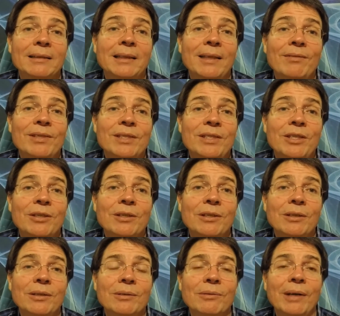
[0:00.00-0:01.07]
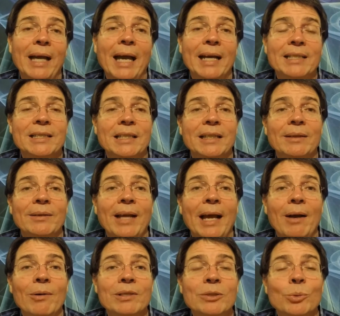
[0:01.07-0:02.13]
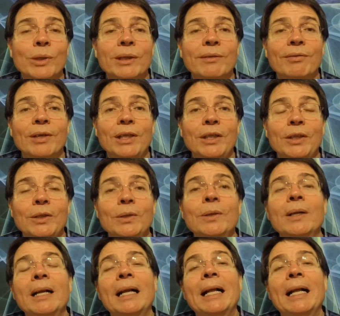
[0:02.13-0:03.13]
give us your reaction, how it's worked for you.